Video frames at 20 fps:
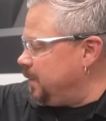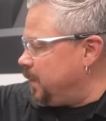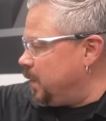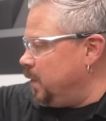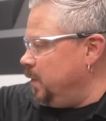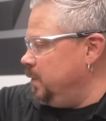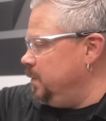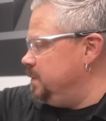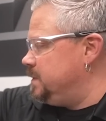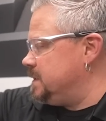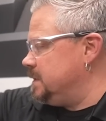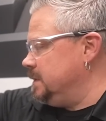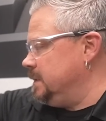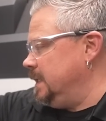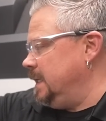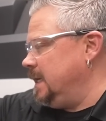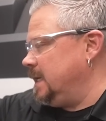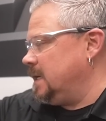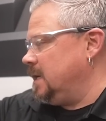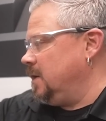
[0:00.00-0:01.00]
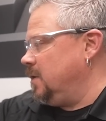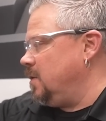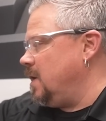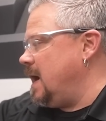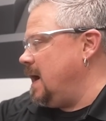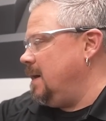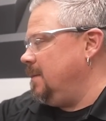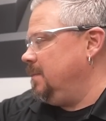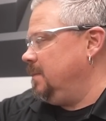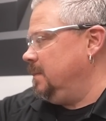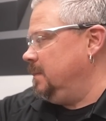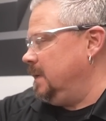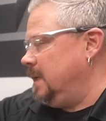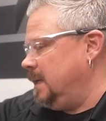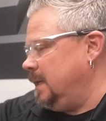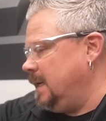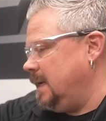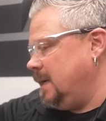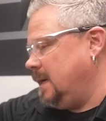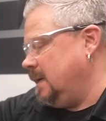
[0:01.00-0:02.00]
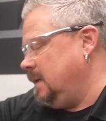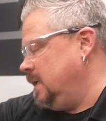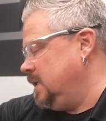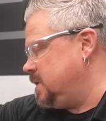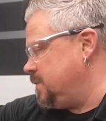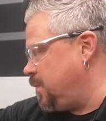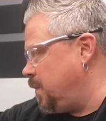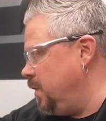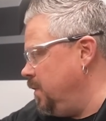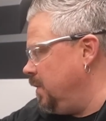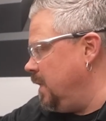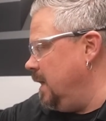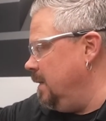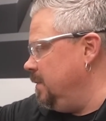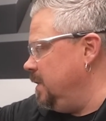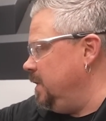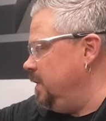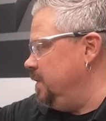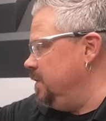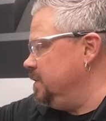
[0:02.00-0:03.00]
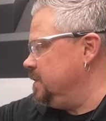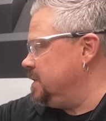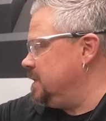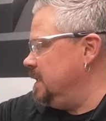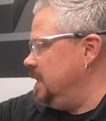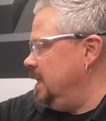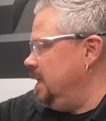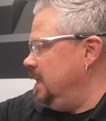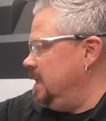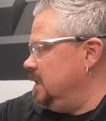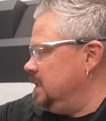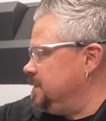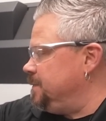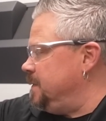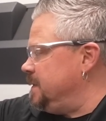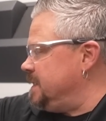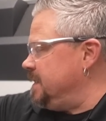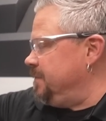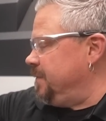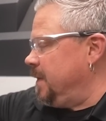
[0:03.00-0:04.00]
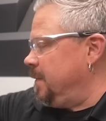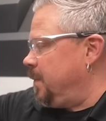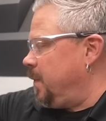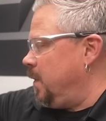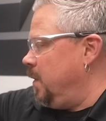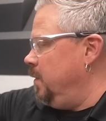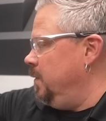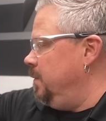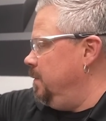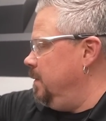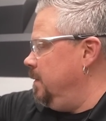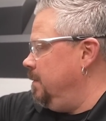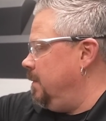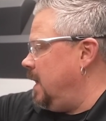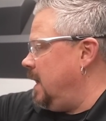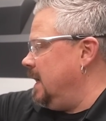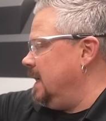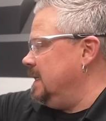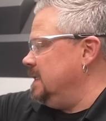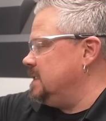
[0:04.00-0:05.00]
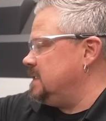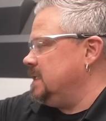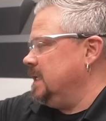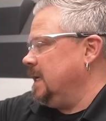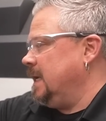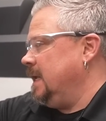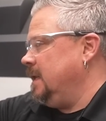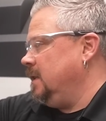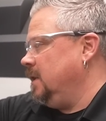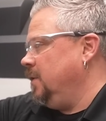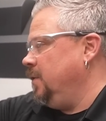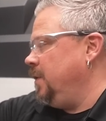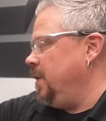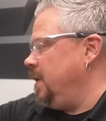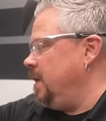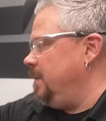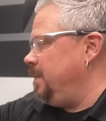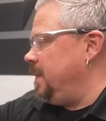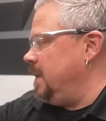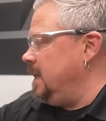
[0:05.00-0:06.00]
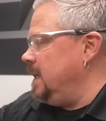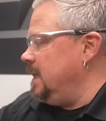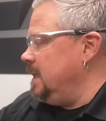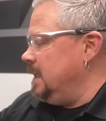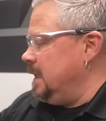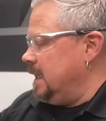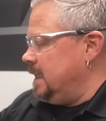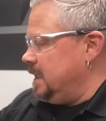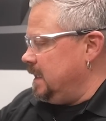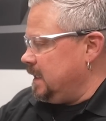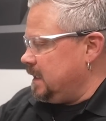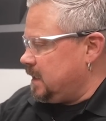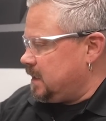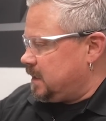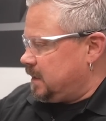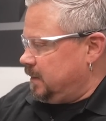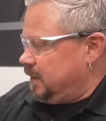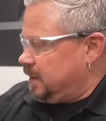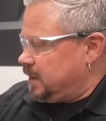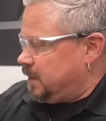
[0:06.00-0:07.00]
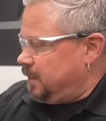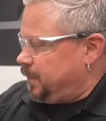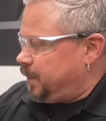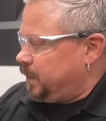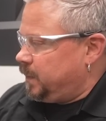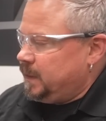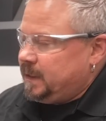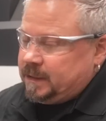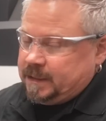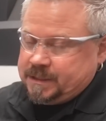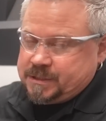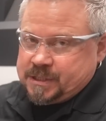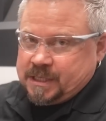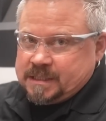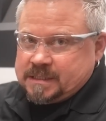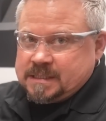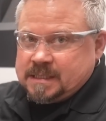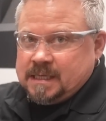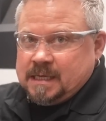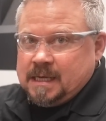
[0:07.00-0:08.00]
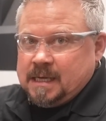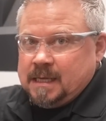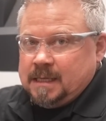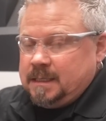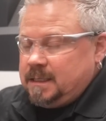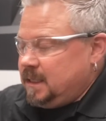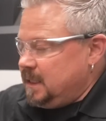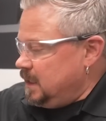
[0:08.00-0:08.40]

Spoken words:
probes that it can grab, and it's programmed to use specific probe bodies that get loaded up in it, and it completely checks the head.